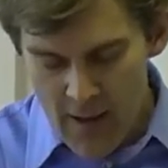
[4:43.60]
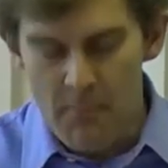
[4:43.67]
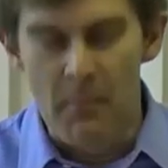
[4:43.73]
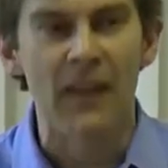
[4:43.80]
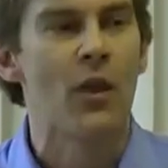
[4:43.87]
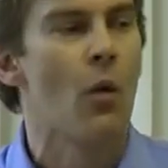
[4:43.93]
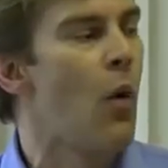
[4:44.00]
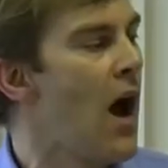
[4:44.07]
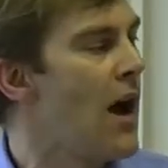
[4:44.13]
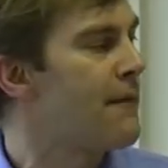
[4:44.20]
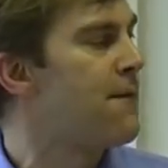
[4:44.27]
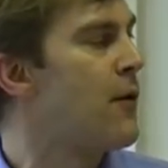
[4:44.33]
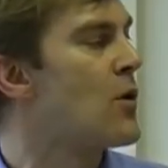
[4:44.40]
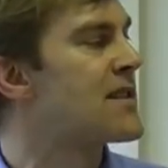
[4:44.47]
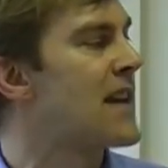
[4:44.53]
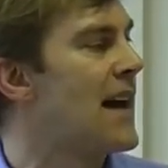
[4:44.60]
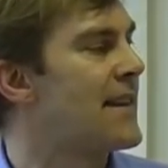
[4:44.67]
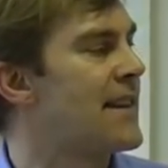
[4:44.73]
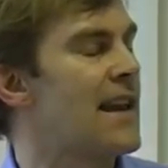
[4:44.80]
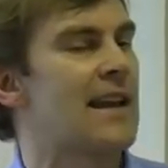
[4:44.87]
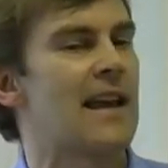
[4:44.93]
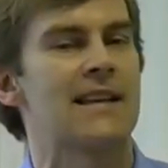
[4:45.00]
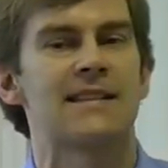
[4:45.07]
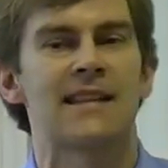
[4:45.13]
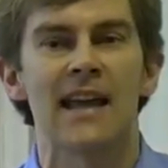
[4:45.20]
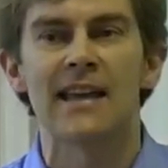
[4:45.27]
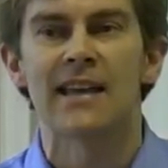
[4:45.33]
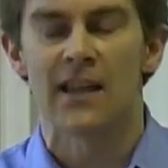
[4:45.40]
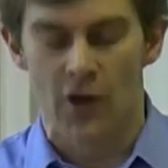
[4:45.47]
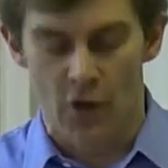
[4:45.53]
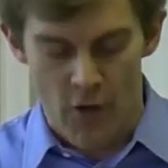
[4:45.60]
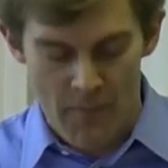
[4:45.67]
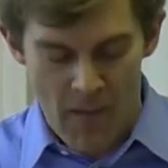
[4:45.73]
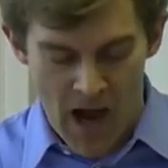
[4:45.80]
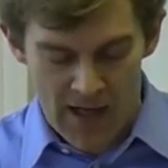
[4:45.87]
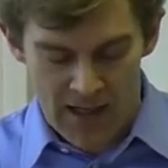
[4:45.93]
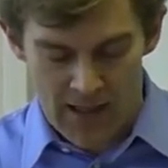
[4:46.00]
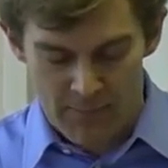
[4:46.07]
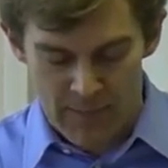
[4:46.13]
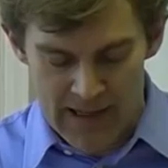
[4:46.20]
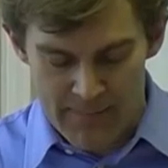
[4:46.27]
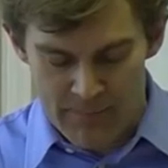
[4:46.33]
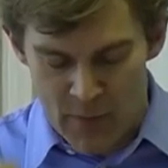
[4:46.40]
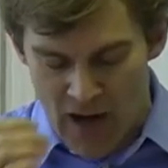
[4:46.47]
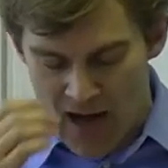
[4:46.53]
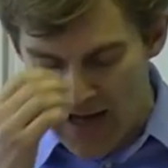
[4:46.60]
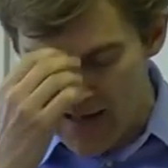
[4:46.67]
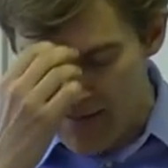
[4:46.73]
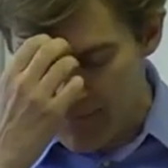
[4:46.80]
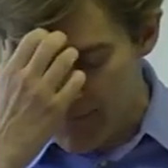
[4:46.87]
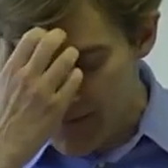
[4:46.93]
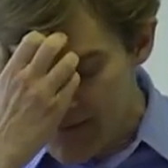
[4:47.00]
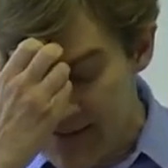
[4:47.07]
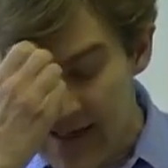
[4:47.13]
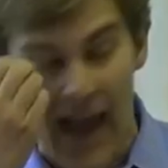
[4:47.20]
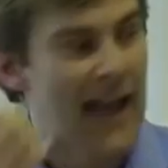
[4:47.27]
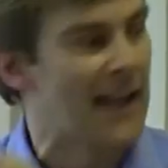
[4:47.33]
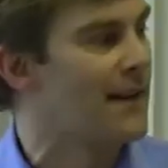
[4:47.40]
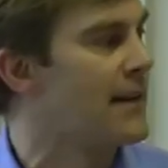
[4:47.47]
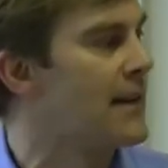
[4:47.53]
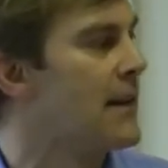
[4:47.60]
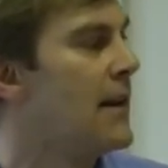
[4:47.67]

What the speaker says: But the workforce, I think, has taken a remarkably brave stand